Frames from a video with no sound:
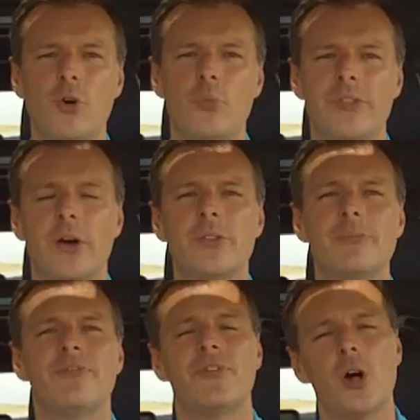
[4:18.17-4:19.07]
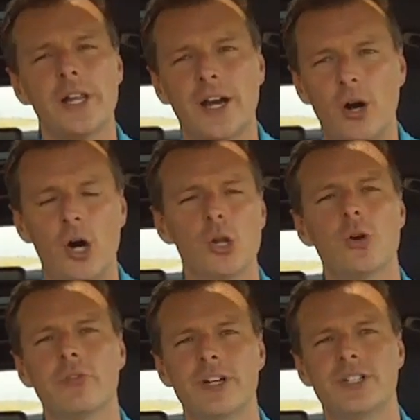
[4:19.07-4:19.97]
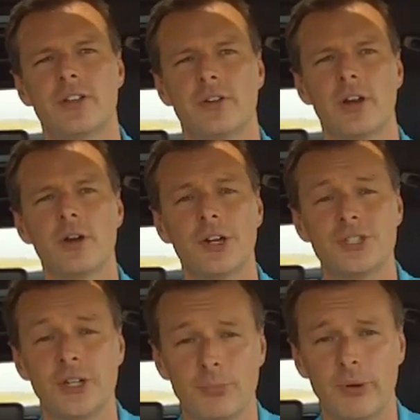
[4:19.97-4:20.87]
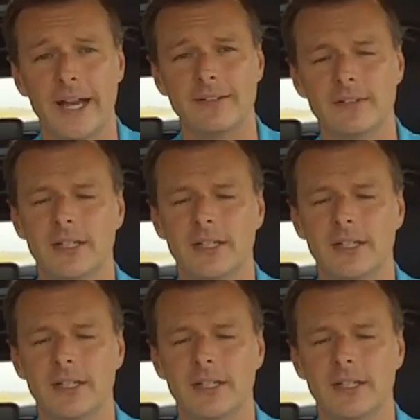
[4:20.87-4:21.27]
home without them falling all over each other and crushing your bread.